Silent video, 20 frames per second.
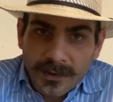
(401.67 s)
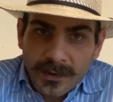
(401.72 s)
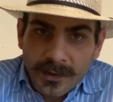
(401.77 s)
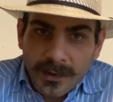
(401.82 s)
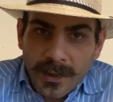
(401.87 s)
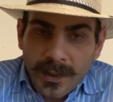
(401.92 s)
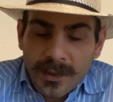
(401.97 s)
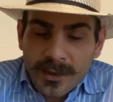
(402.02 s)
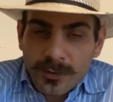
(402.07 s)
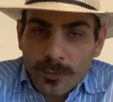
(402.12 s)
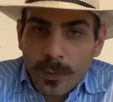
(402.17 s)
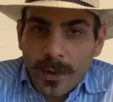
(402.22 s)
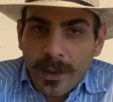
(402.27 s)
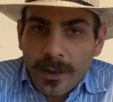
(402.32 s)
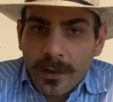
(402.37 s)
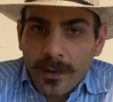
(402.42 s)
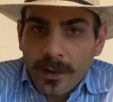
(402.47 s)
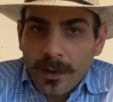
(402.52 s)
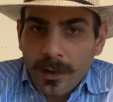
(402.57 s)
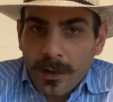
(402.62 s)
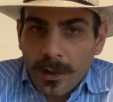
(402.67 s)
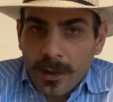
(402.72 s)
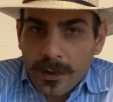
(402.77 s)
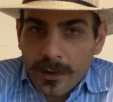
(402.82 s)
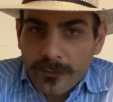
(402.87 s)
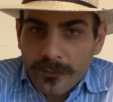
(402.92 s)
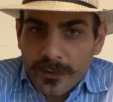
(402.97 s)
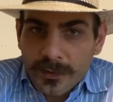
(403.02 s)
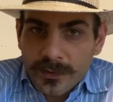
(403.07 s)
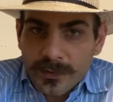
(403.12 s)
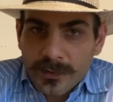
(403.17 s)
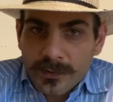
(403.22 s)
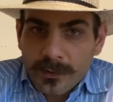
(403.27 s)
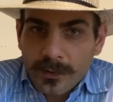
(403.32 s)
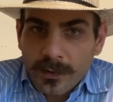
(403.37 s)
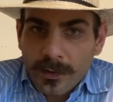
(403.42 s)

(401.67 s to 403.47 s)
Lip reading: and that is why a lot of us